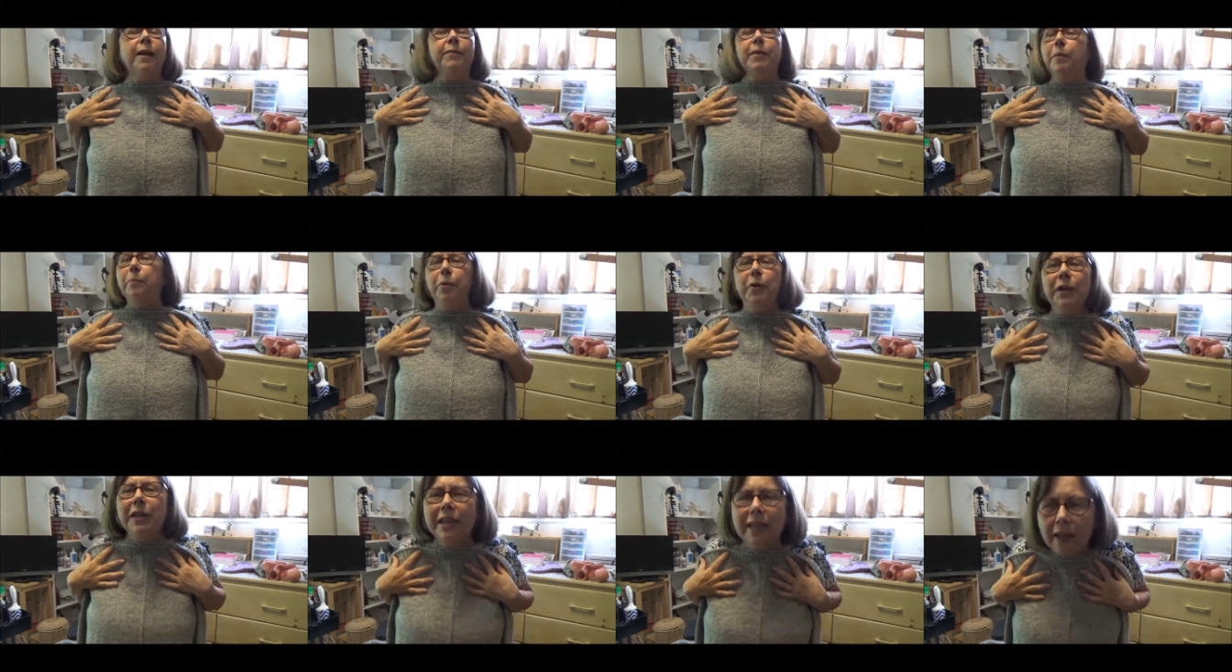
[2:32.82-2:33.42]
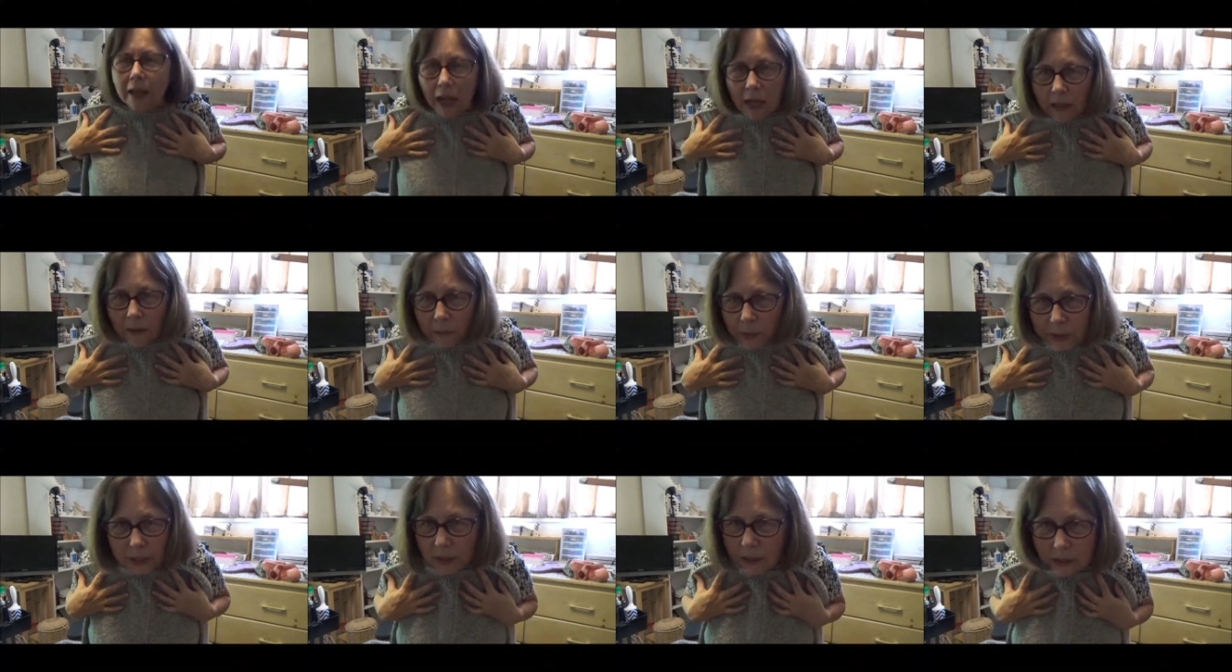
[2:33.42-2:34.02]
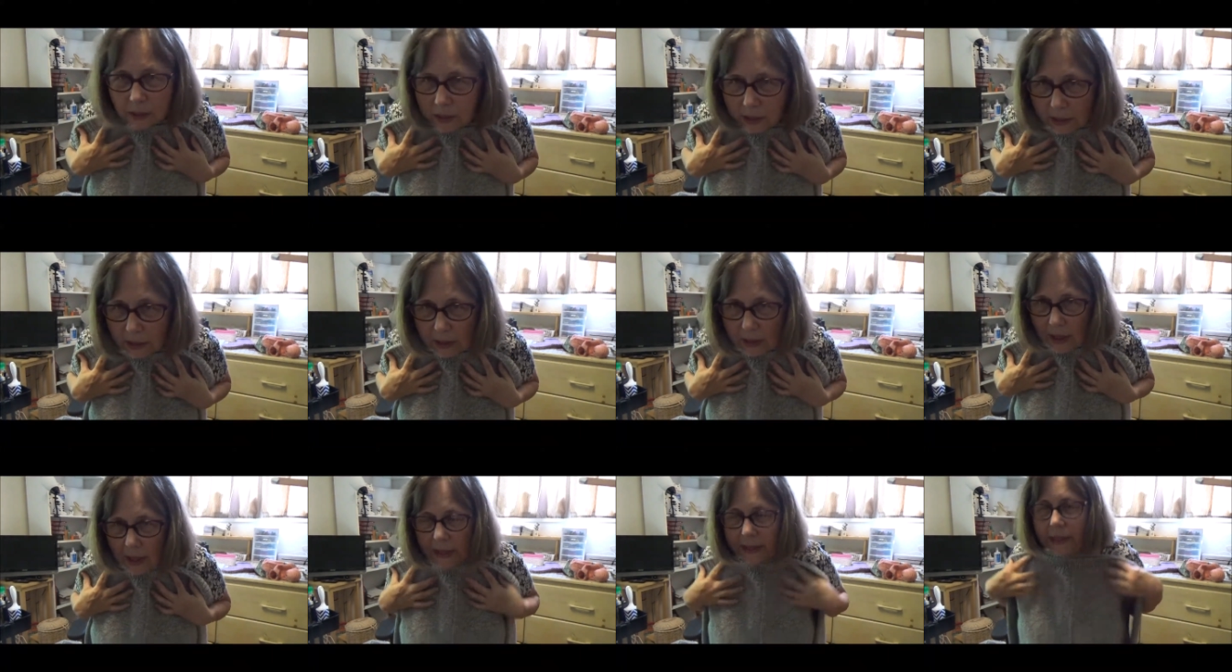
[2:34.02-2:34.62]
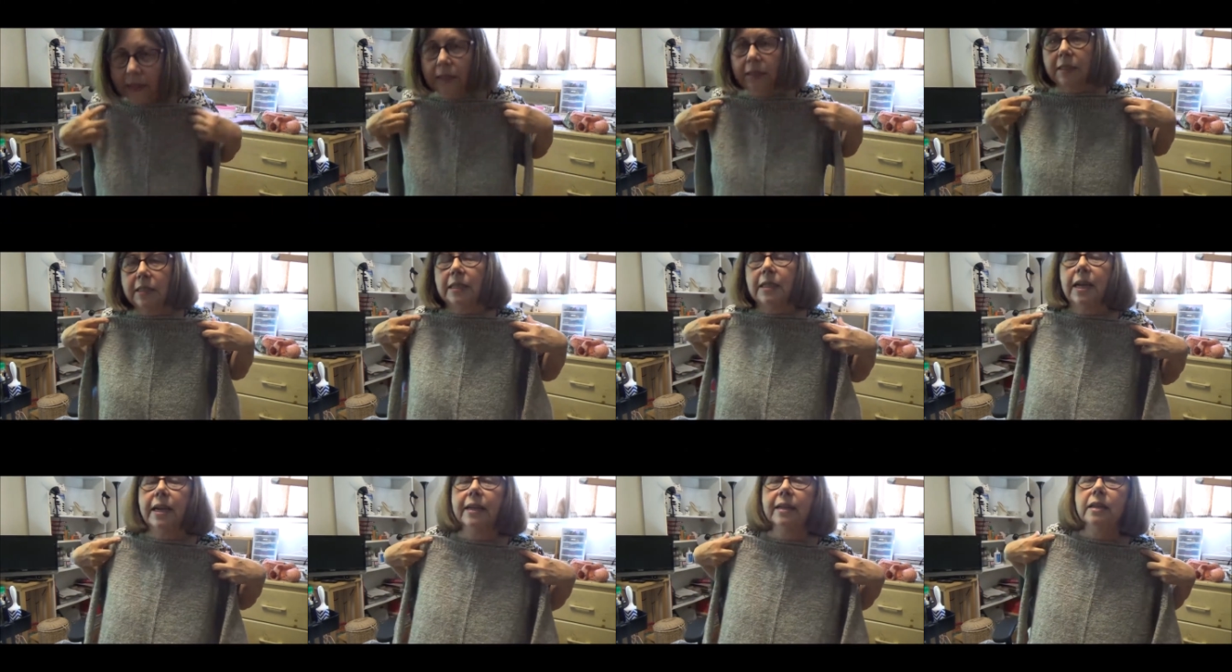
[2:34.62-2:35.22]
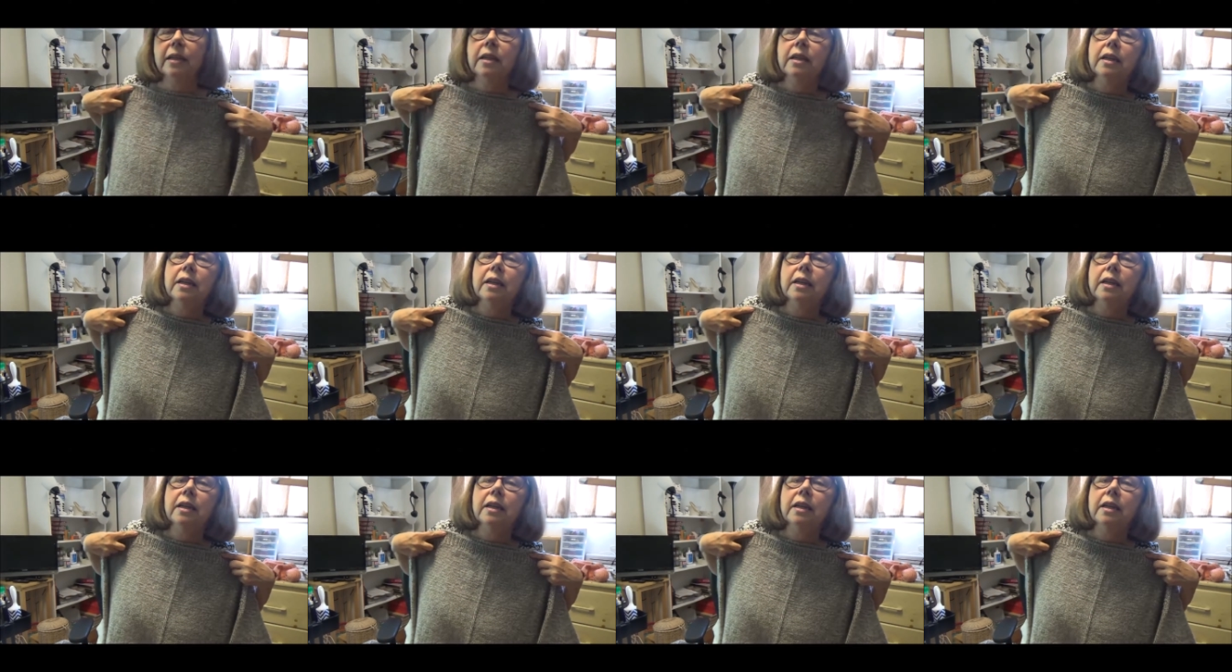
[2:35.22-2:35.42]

I'm not putting it on because it's in the 90s today.